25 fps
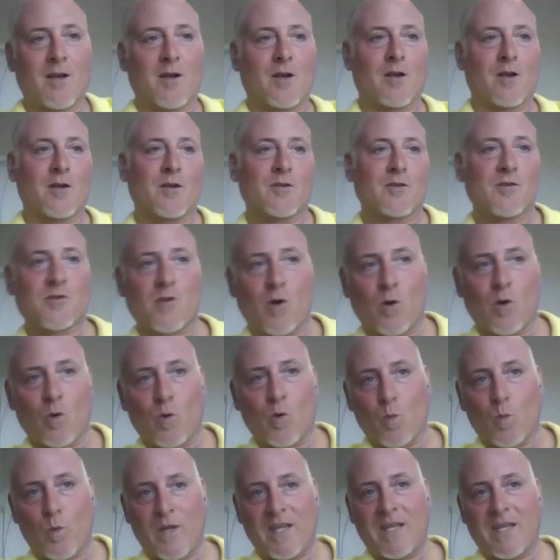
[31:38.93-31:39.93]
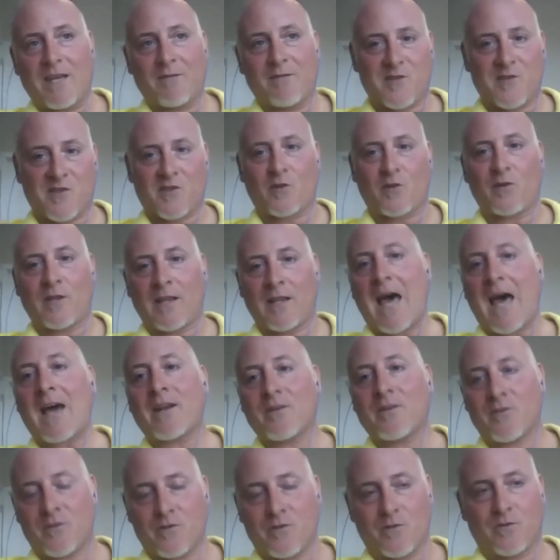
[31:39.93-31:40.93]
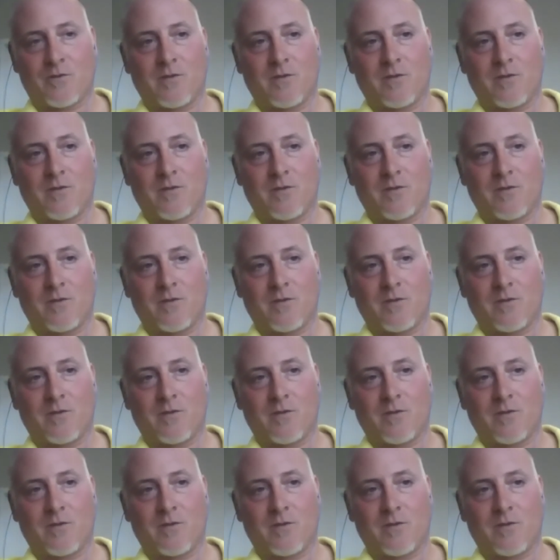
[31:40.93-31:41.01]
So we give a certain latitude.